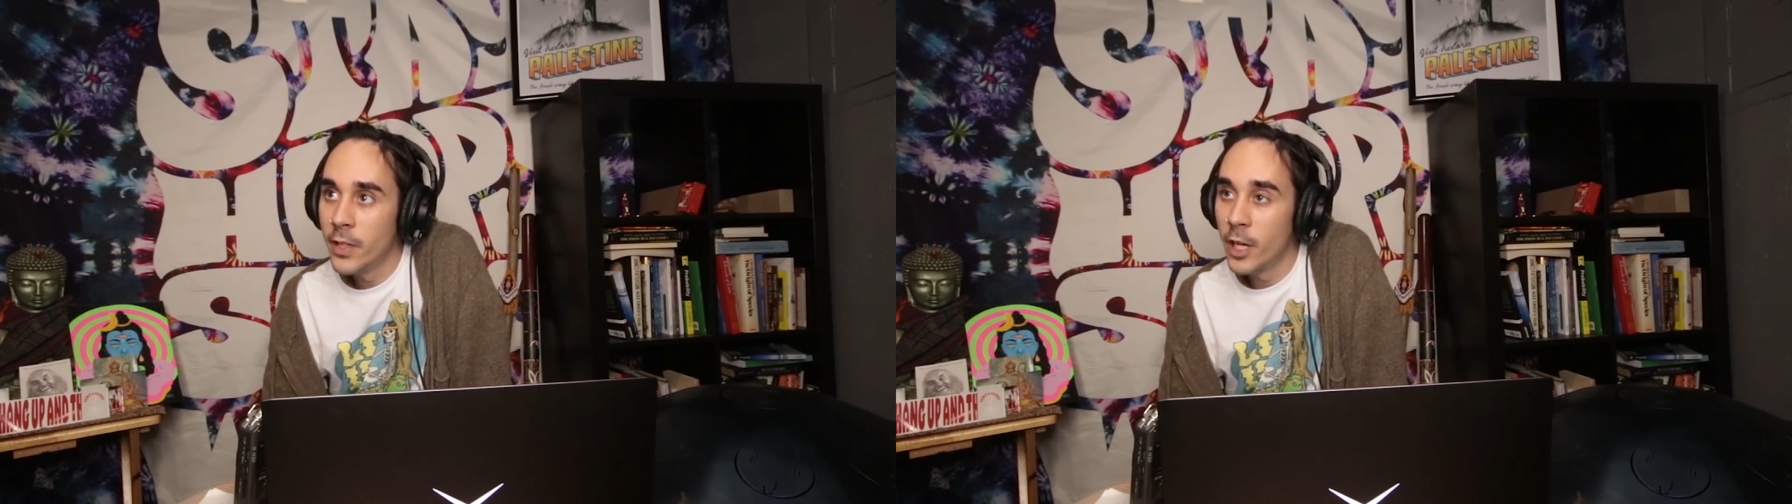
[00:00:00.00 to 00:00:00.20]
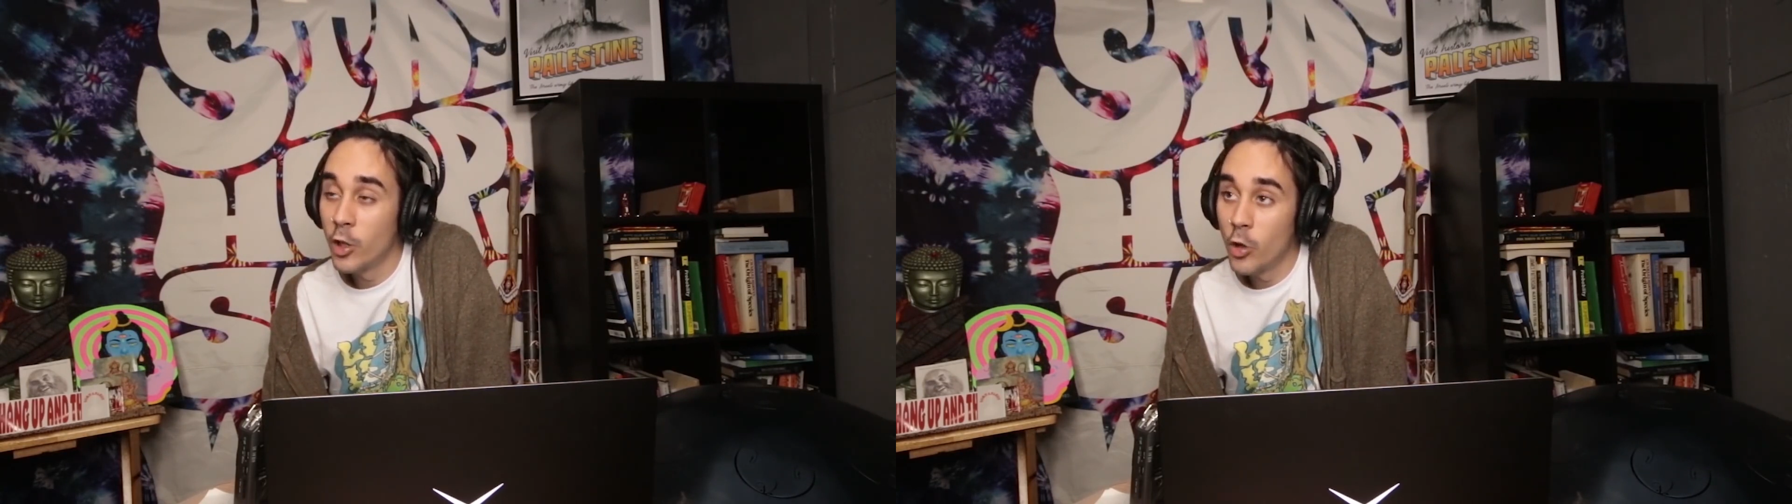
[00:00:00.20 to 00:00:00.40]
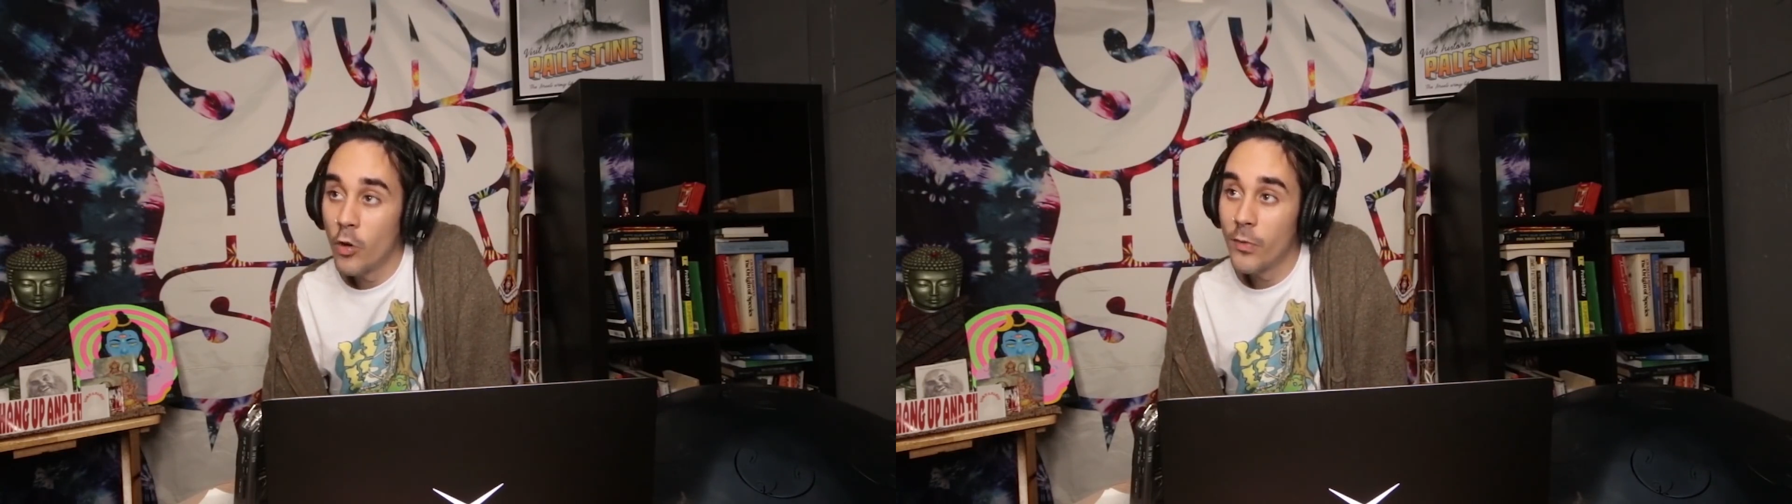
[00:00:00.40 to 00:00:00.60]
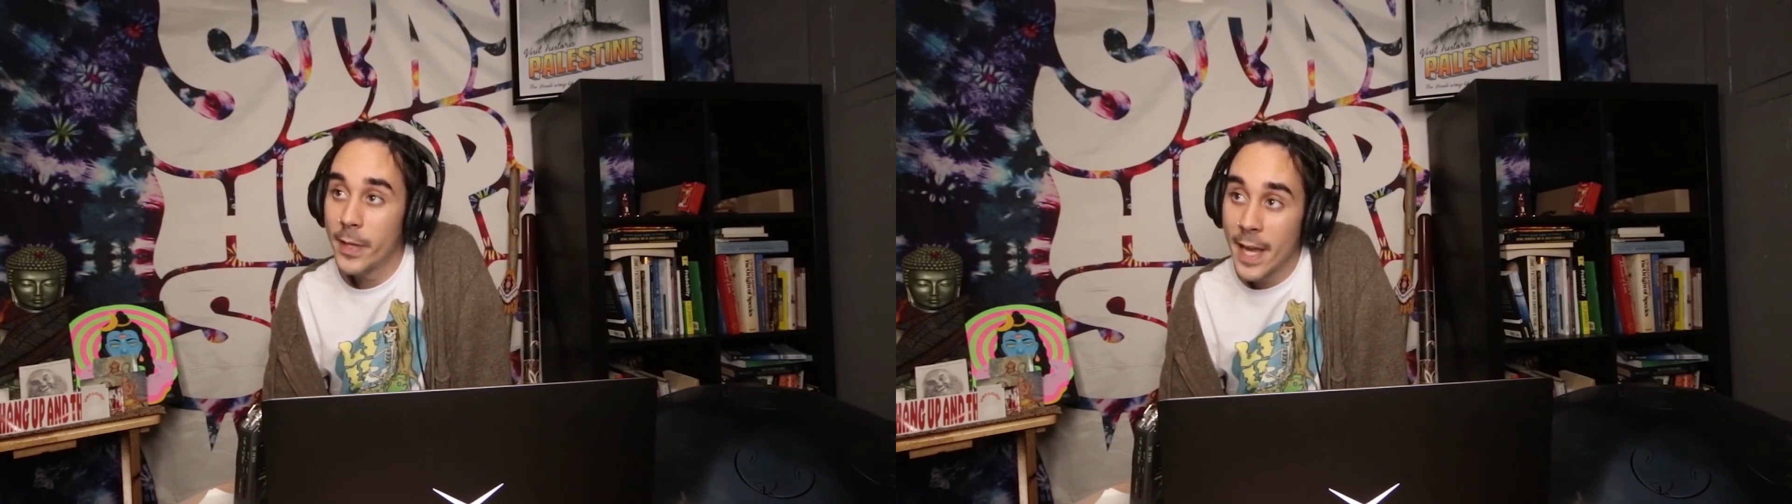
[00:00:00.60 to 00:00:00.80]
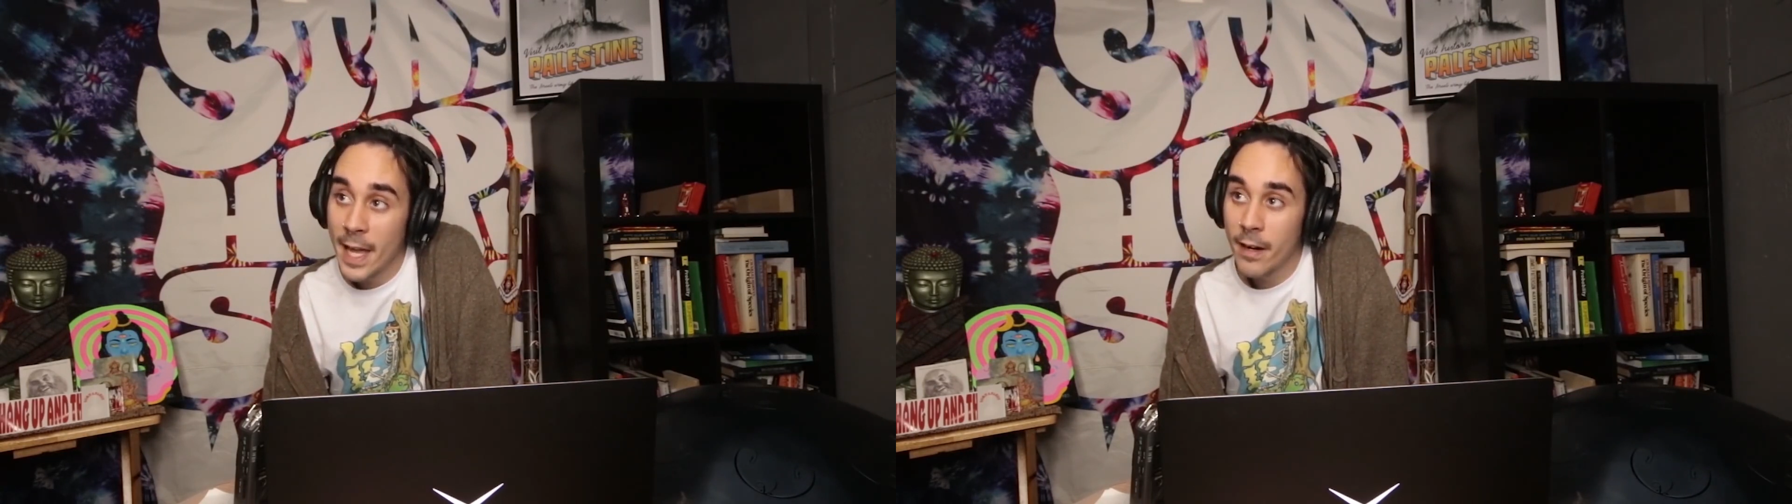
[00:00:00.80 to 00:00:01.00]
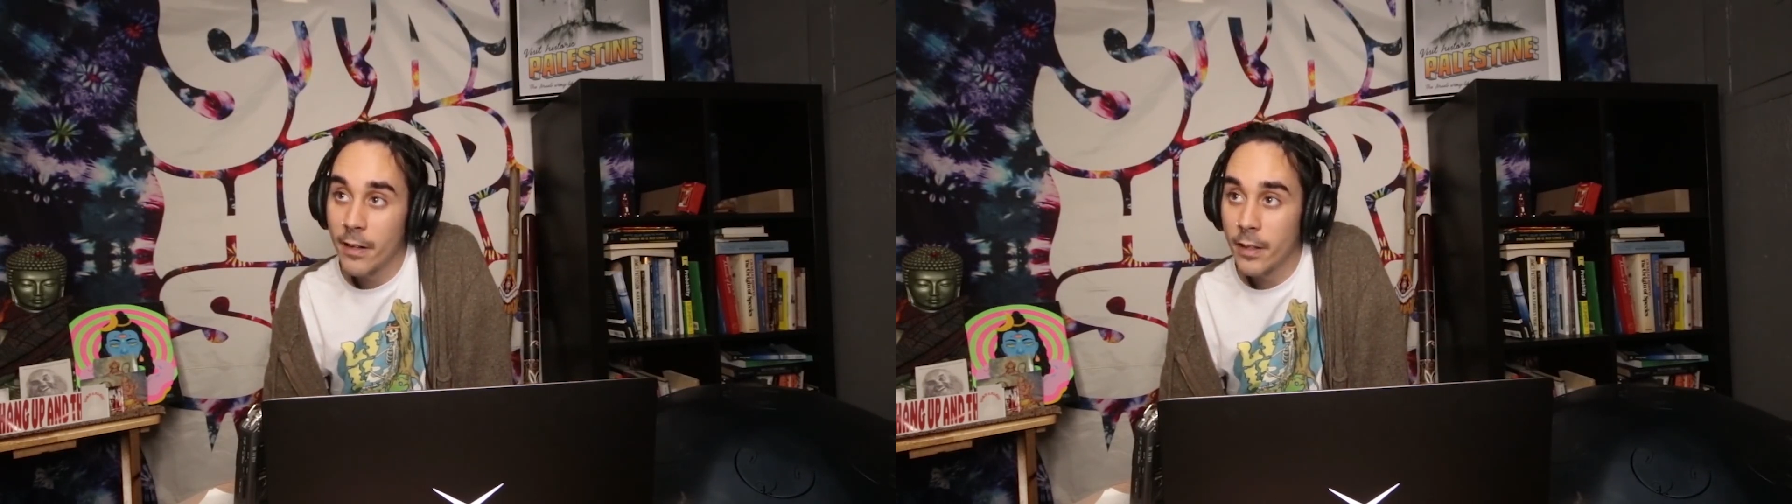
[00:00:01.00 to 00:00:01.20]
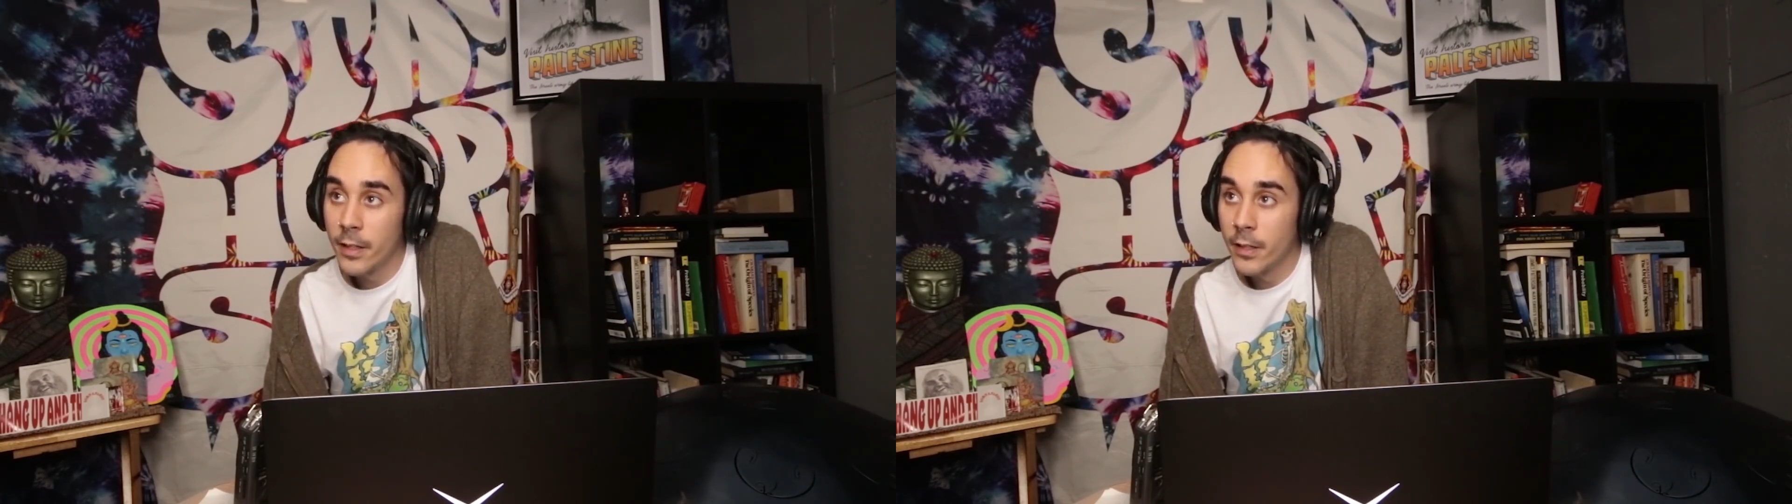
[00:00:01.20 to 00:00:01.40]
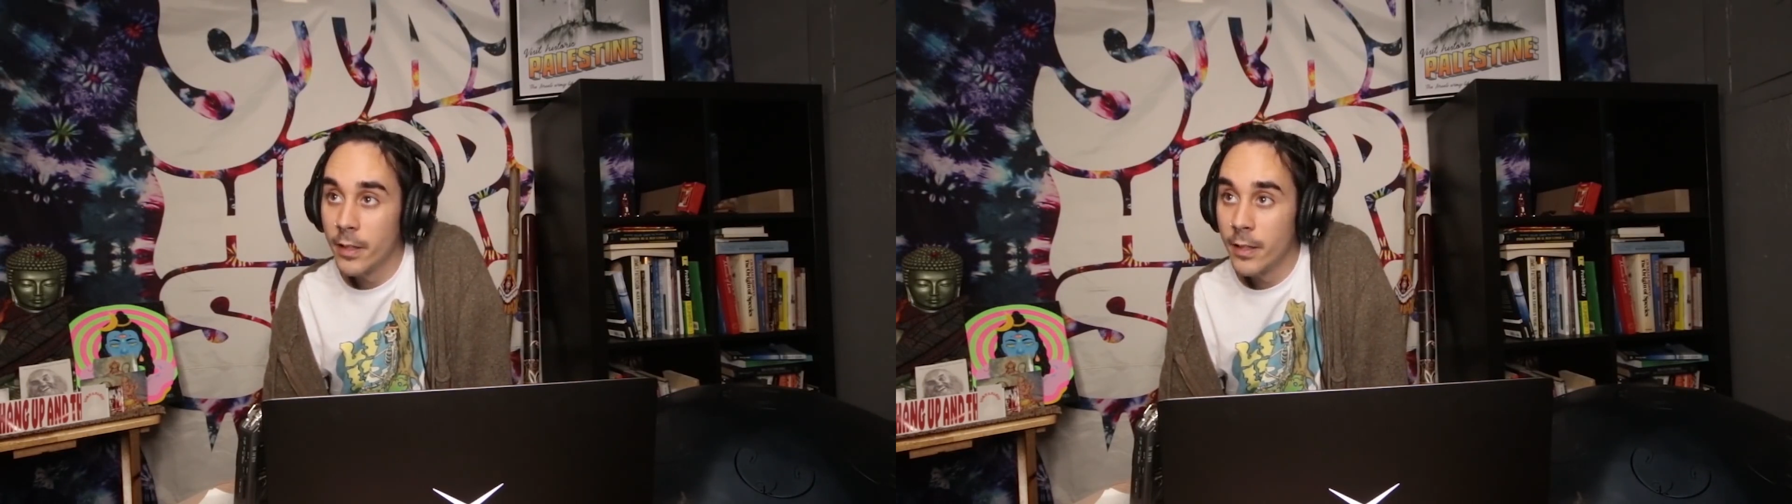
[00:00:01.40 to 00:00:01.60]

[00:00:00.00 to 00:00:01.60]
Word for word: that a girl from Canada